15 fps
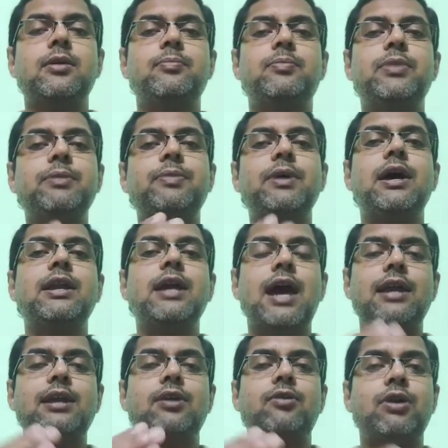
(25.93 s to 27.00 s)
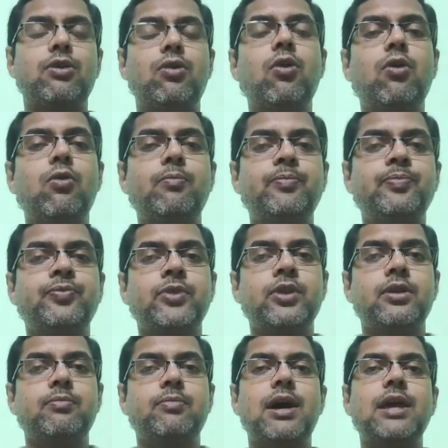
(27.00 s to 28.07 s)
prepare at our home
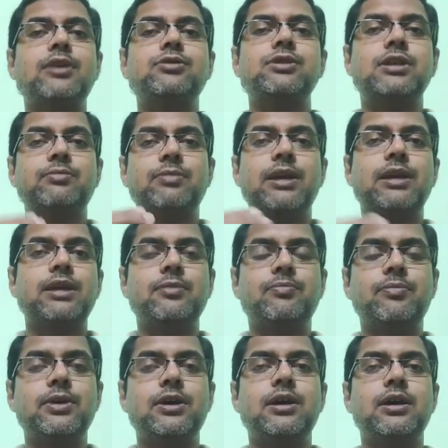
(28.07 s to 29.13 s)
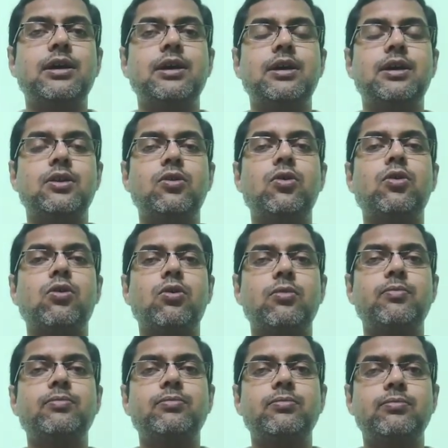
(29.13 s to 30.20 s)
by using very low
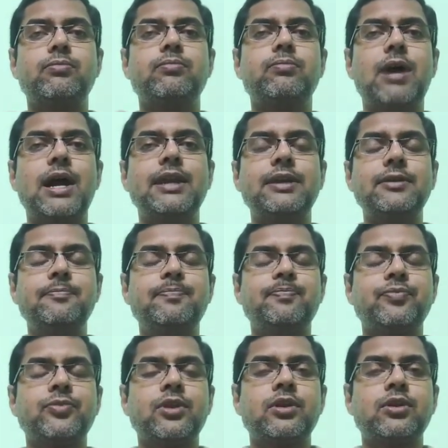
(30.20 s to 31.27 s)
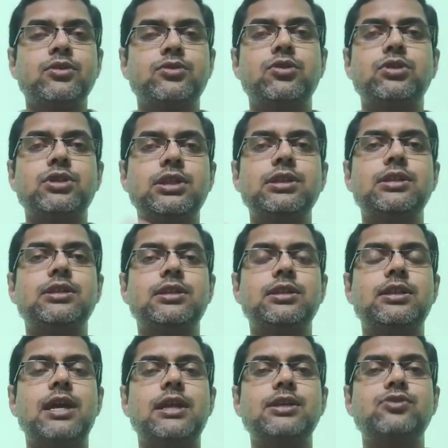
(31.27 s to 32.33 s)
money. So
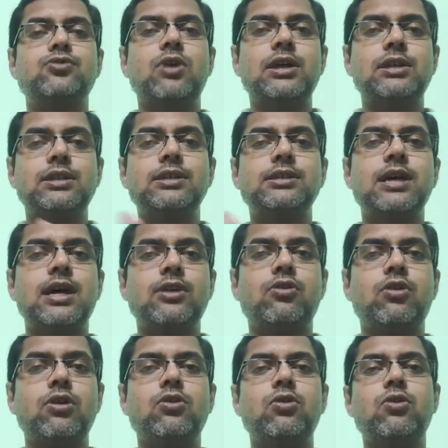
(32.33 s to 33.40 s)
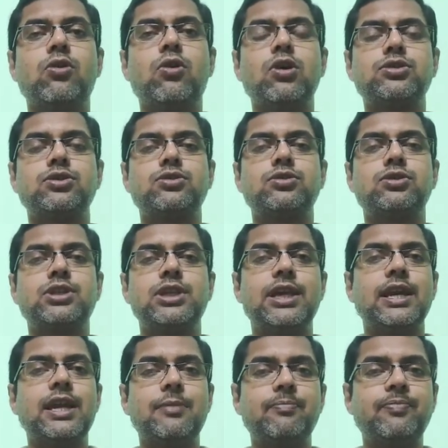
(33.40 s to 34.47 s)
that is why these are called low cost
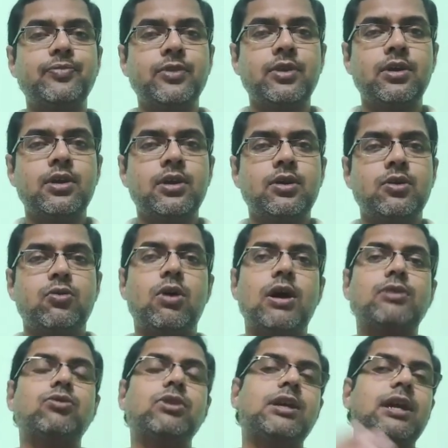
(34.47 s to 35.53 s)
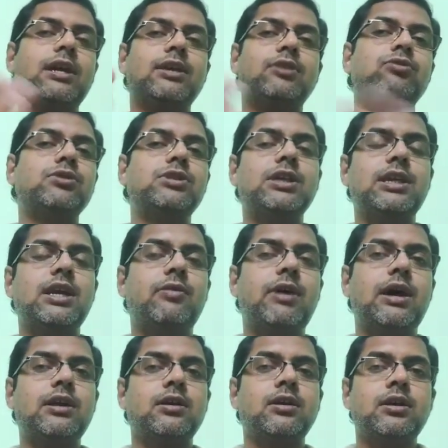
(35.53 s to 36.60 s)
TLM. What we can use in
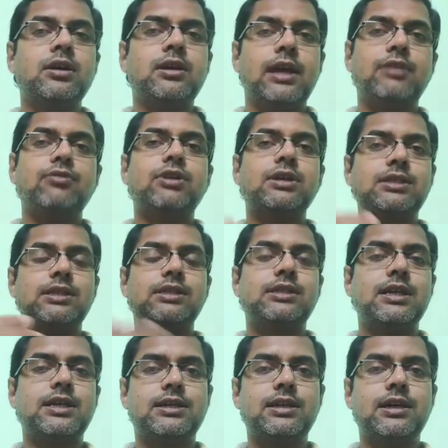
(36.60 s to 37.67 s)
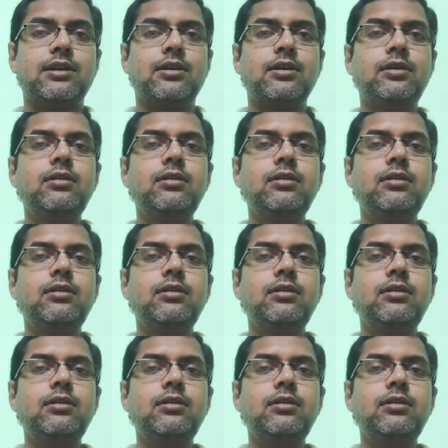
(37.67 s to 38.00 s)
our education sector,